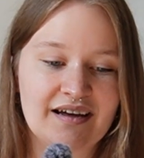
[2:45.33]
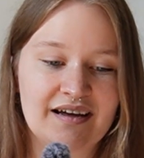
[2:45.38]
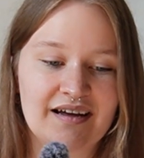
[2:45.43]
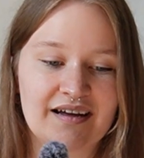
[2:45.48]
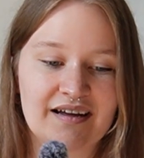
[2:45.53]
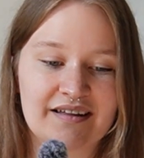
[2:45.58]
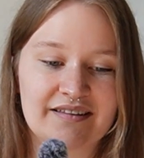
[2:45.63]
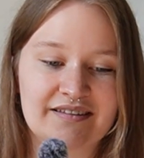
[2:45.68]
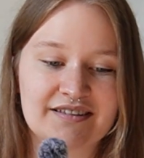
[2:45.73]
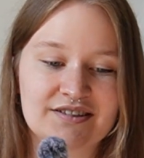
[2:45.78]

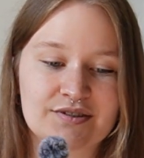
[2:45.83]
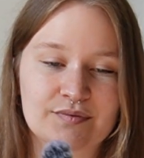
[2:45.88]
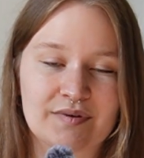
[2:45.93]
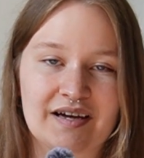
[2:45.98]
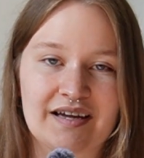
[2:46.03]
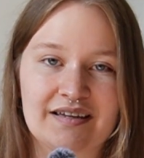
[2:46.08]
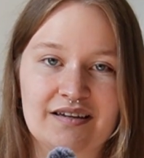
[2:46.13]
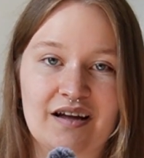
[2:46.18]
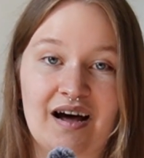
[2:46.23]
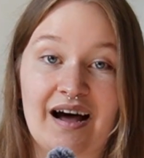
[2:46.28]
This
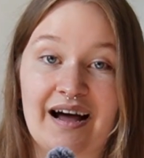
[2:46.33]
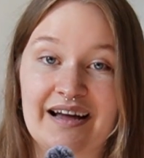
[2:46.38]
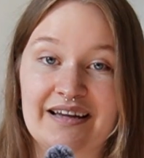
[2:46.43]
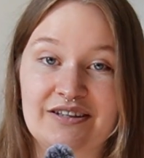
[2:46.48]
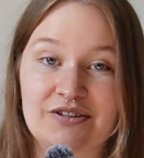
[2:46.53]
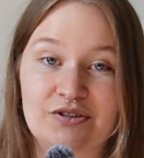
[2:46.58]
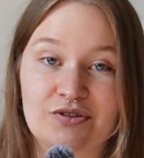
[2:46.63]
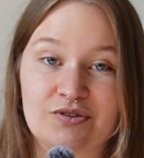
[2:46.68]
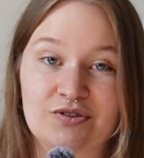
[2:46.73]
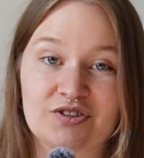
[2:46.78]
one I
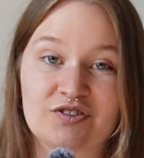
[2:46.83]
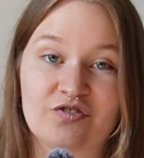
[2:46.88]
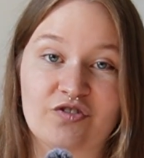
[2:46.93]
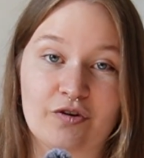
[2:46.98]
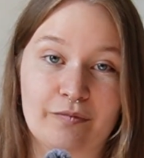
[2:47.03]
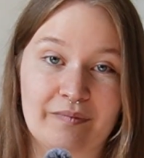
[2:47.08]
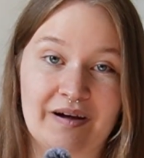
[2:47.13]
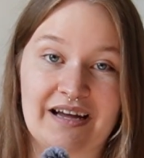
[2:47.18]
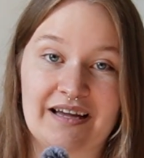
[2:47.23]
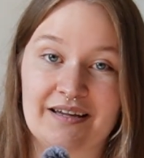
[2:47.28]
used
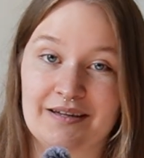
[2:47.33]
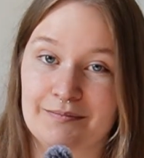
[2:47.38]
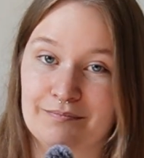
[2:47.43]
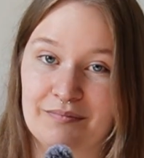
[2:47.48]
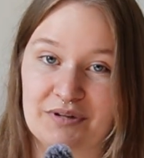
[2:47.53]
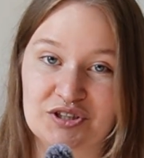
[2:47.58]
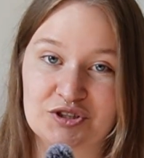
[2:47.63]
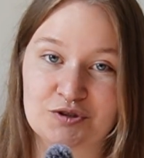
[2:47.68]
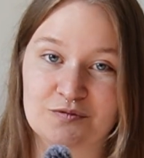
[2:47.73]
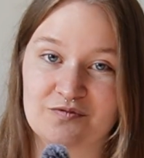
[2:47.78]
for my
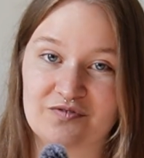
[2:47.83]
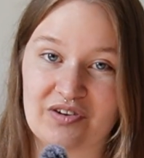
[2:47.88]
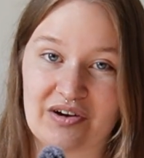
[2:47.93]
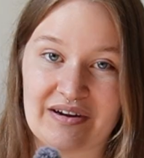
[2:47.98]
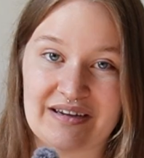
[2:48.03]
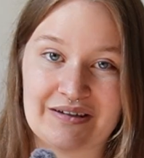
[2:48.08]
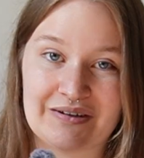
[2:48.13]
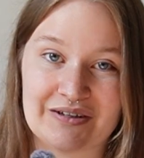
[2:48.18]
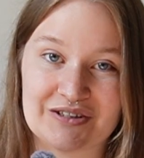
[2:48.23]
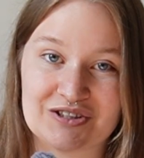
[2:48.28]
Mushroom
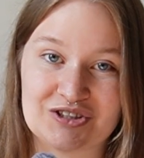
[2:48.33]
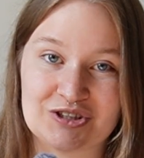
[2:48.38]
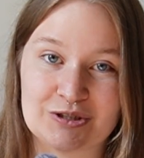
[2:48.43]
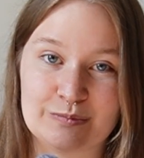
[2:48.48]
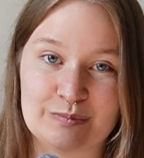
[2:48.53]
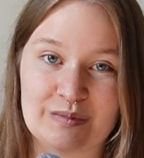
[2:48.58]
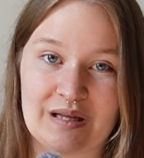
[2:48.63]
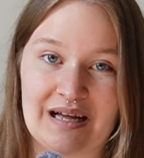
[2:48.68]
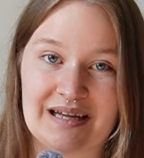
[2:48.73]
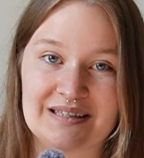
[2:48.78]
Fairy
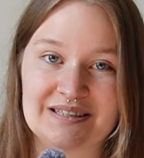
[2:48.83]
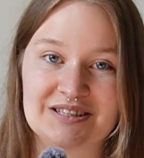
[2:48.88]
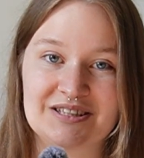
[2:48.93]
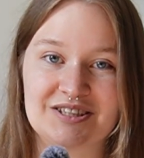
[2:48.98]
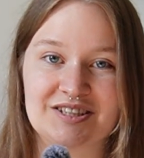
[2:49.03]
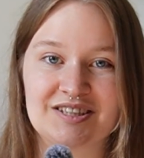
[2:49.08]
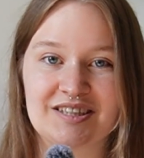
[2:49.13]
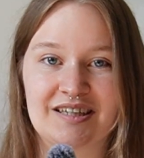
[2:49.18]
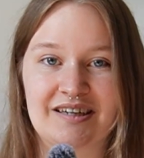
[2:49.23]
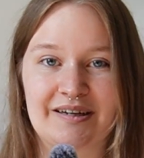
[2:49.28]
costume
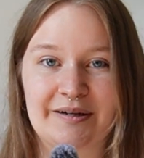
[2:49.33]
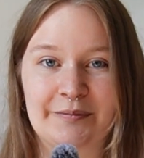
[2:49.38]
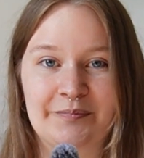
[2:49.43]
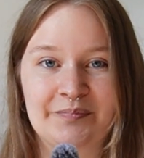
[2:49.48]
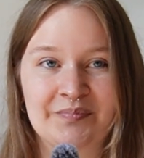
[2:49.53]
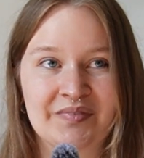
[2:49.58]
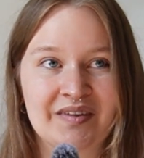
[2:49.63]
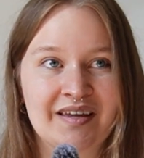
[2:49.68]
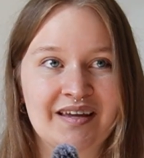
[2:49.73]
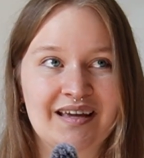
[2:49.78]
last year,
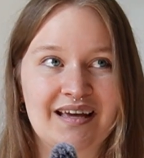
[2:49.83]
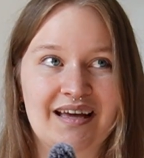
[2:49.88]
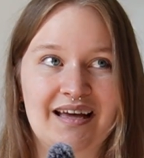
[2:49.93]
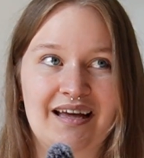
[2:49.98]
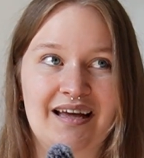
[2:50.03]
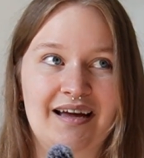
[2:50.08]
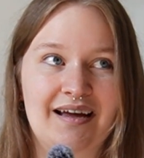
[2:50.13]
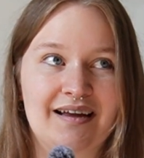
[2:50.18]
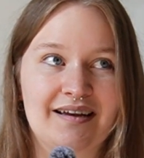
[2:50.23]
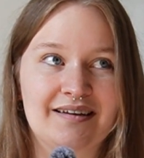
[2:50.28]

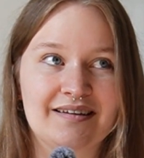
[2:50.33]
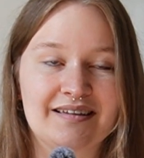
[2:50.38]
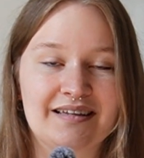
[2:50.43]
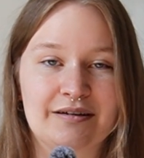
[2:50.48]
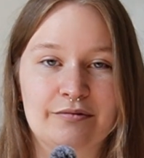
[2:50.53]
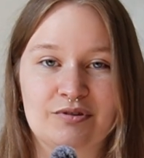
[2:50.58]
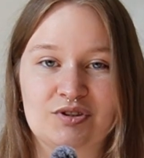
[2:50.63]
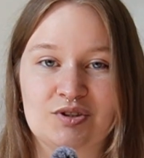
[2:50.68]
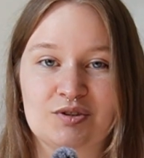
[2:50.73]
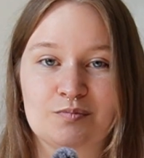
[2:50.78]
and
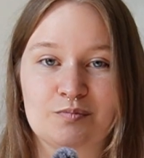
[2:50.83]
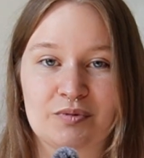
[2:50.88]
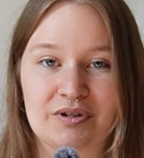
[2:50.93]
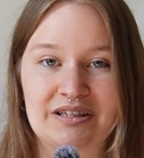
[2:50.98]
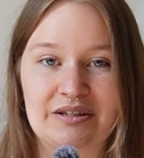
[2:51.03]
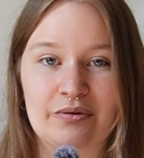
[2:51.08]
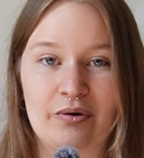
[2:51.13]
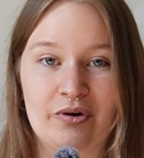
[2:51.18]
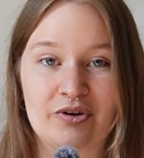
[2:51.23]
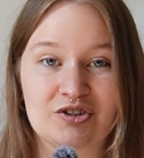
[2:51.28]
it was
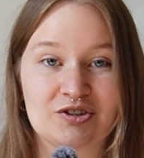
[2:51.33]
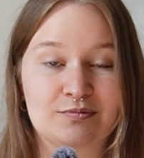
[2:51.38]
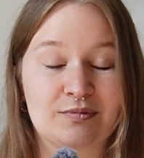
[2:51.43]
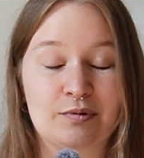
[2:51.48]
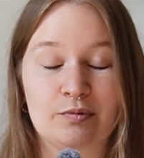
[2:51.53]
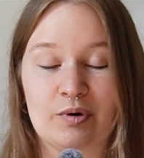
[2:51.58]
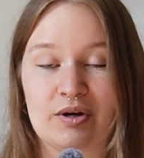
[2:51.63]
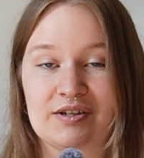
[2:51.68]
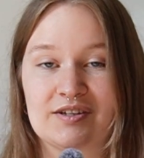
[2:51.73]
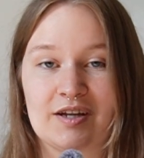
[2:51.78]
pretty awesome.
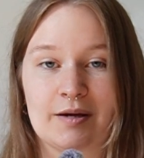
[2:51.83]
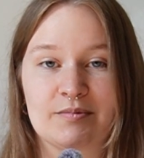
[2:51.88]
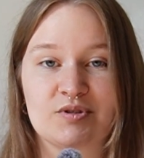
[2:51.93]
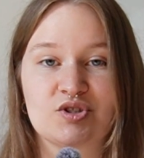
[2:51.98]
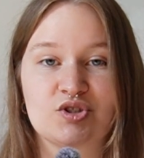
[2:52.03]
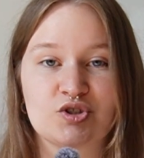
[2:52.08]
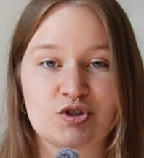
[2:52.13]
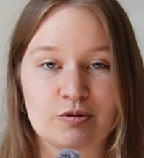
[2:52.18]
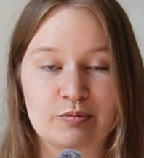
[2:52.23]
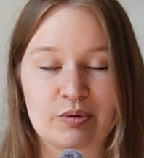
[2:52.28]
It worked up
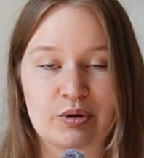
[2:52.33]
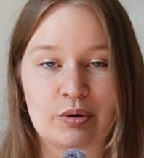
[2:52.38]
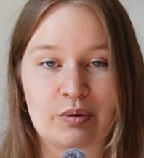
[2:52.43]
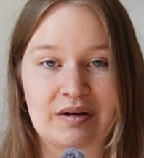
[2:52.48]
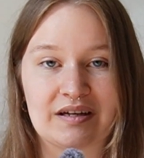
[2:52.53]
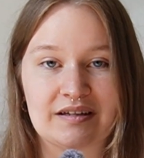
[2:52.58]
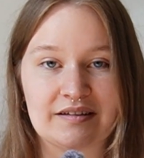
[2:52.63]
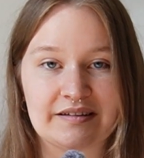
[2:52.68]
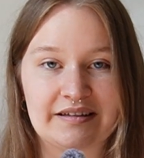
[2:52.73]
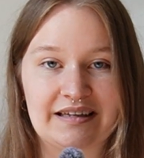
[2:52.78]
super
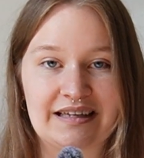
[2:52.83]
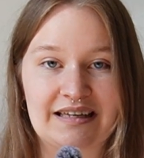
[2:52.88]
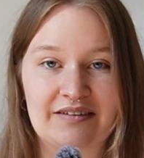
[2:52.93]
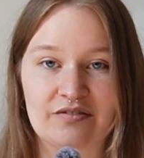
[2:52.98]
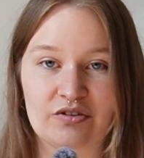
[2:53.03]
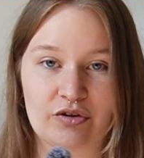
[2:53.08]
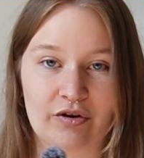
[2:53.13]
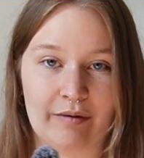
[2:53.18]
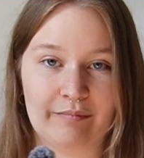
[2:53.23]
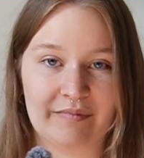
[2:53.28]
quickly,
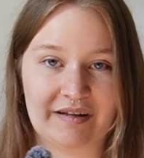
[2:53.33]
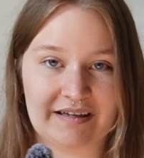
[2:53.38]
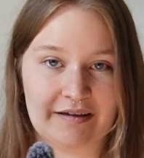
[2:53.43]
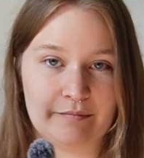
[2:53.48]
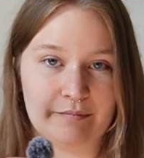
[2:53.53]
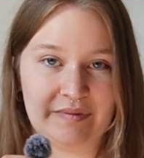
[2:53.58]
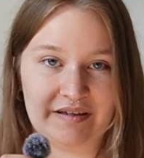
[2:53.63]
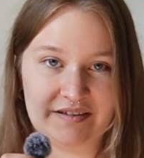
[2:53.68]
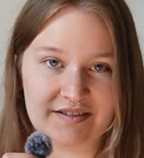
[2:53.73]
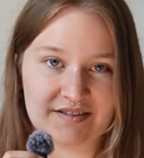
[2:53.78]
even though I'm like
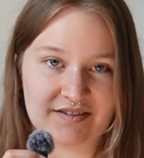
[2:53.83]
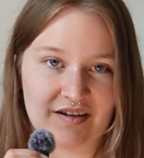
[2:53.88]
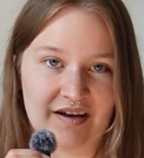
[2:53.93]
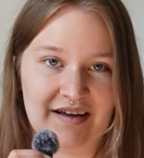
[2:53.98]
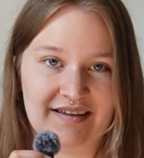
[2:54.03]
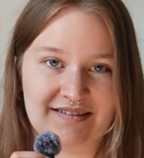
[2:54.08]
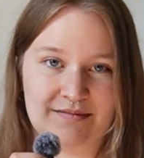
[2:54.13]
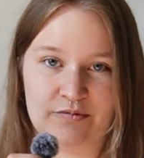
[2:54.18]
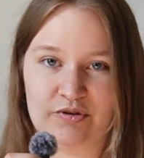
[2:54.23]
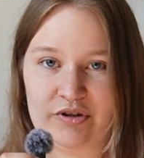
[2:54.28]
a bigger
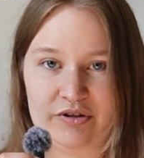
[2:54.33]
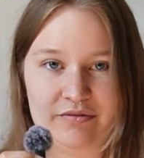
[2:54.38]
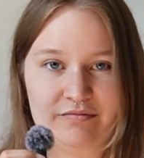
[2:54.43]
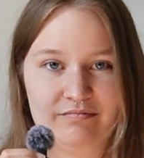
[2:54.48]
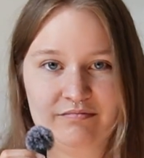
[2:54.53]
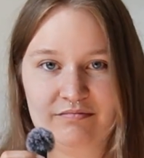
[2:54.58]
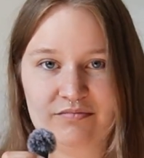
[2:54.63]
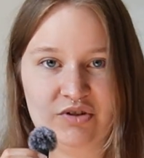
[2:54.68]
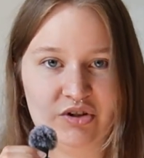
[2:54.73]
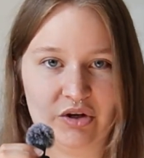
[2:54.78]
size. I'm not,
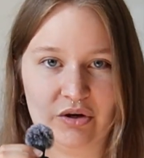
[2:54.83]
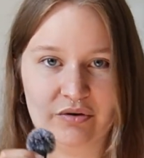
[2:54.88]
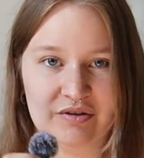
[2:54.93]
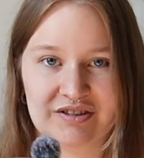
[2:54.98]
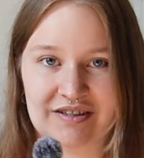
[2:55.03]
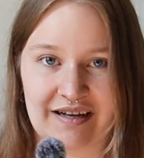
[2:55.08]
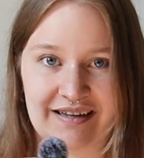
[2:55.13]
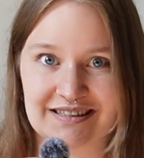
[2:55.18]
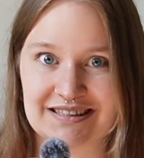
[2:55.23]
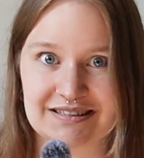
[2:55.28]

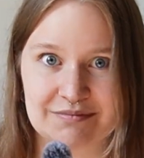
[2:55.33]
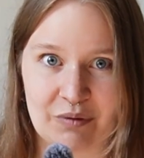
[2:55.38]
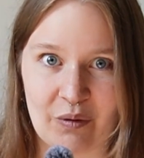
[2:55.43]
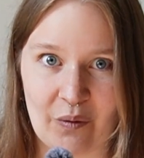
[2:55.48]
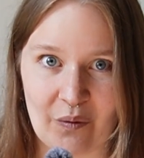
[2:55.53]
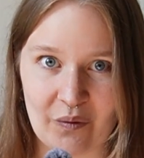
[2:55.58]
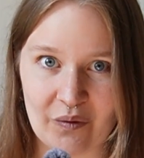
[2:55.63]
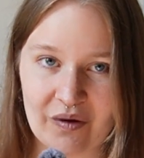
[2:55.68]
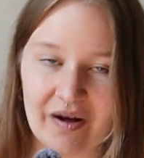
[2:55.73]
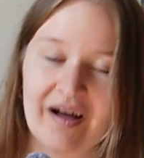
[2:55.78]
a size
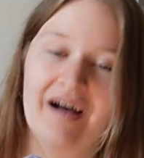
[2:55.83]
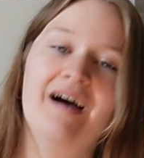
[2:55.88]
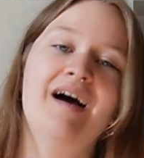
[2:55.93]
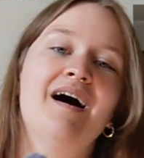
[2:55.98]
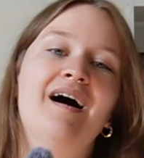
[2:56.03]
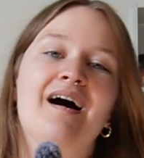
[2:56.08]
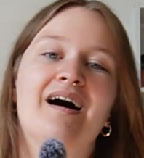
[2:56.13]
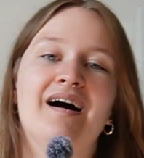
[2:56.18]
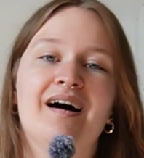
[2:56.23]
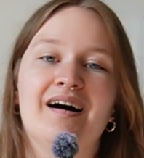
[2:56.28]
small,
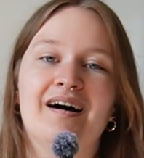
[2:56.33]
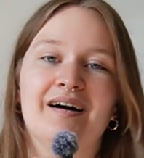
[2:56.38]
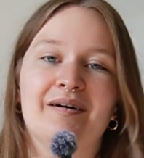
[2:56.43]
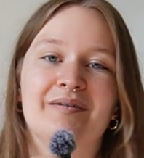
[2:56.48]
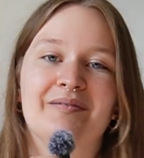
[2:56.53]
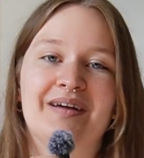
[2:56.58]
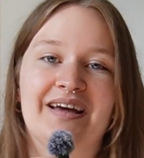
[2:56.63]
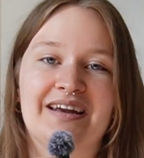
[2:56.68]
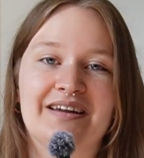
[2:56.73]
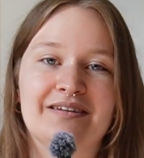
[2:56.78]

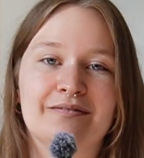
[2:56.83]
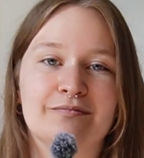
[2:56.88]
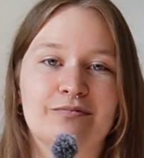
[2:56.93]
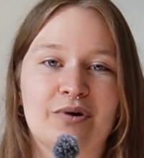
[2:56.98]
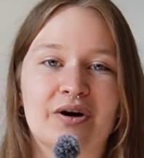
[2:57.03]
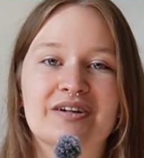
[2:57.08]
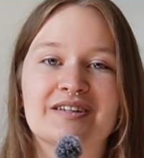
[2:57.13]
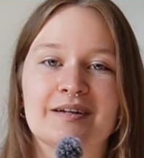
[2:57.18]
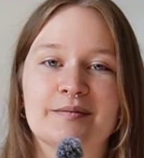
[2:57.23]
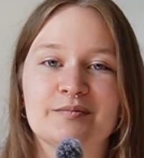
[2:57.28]
and it
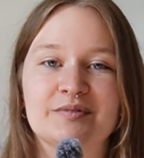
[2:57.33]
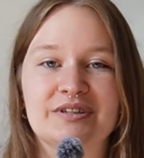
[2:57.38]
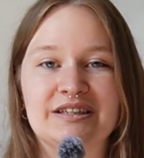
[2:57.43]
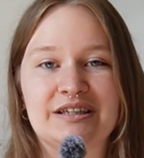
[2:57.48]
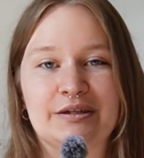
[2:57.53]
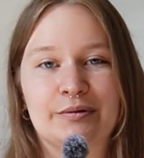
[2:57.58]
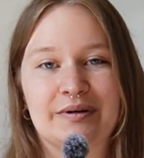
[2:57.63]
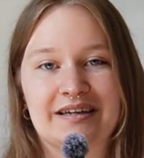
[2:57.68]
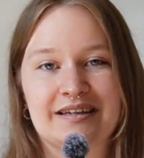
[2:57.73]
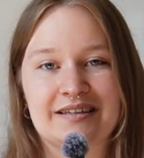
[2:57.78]
worked up
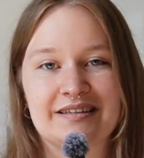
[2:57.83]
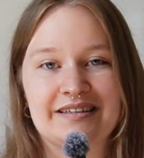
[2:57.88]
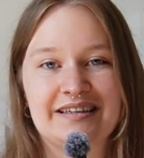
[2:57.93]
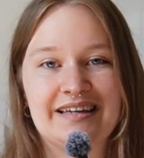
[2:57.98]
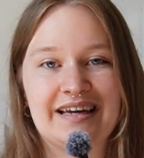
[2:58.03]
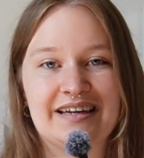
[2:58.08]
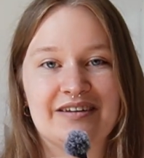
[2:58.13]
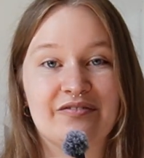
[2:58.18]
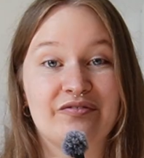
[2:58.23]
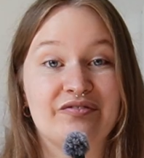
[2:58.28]
really
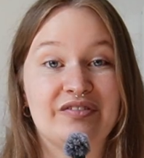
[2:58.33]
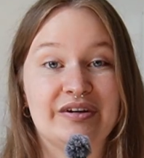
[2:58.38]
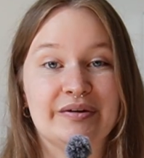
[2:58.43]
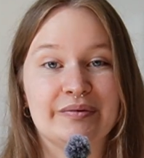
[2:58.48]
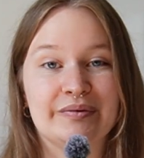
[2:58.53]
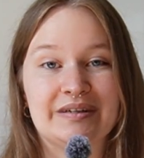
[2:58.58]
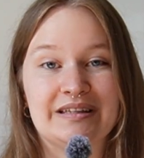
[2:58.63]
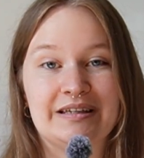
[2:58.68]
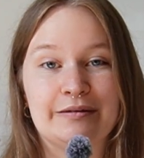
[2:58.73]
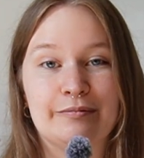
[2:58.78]
quickly, and it fit
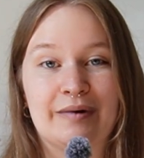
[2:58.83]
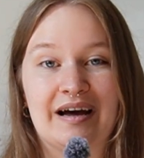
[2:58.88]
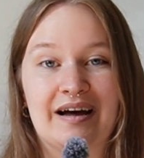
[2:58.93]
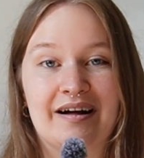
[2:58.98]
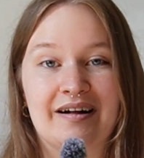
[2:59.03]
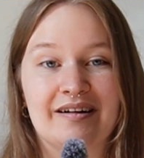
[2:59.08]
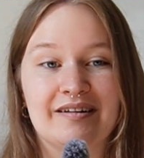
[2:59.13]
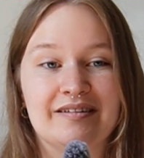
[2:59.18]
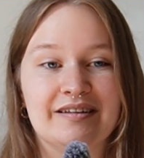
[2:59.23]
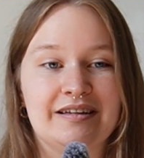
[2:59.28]
really
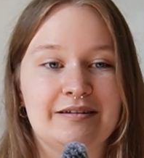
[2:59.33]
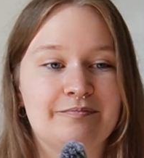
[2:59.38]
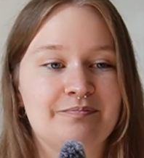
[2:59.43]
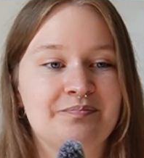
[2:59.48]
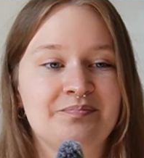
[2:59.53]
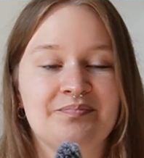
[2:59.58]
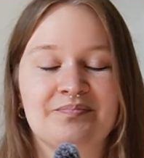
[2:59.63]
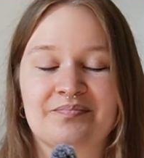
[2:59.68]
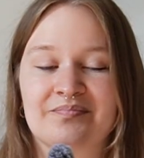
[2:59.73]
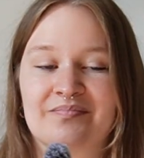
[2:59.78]
well, and